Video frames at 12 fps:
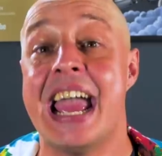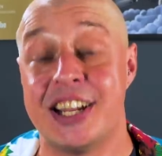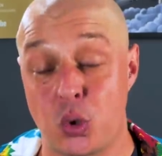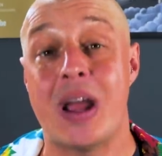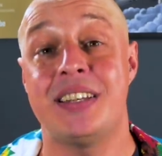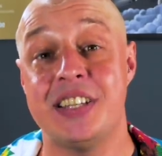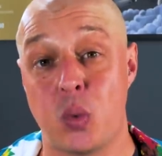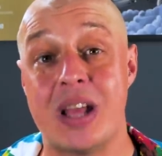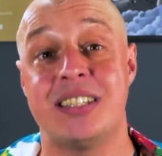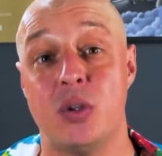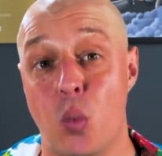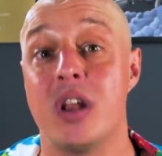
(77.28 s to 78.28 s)
In
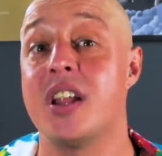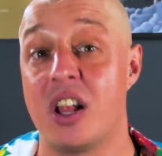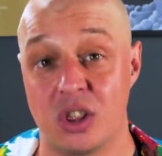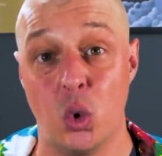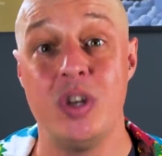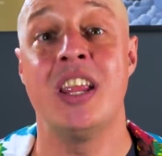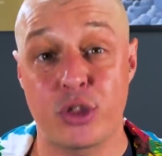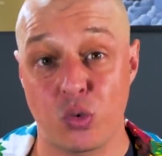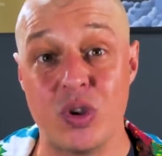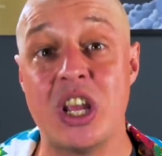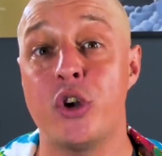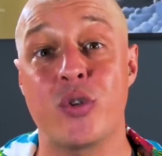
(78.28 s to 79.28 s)
2021 alone,
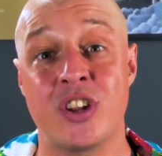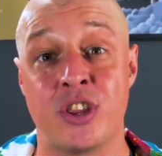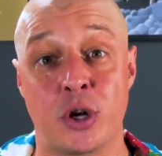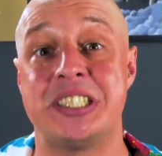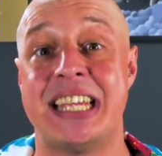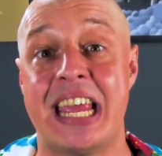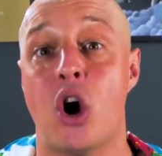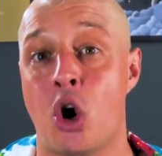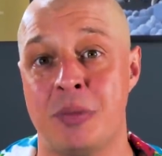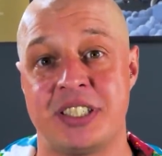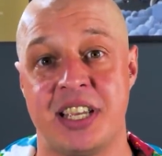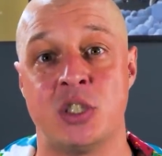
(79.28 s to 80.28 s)
338
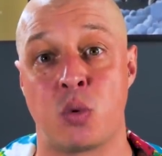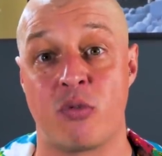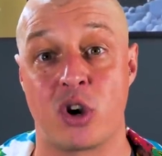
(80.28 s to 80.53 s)
homicides were